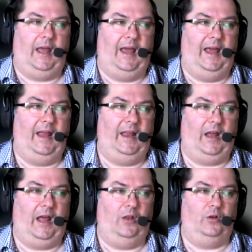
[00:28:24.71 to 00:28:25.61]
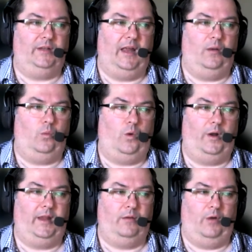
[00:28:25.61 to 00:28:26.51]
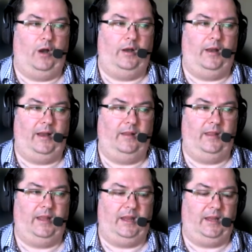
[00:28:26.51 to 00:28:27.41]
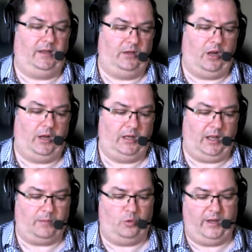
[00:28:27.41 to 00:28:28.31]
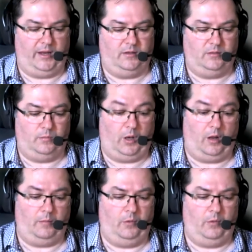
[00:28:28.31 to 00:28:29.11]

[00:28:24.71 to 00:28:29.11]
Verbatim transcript: and I looked at what he wrote in the, you know, he like bookend a lot,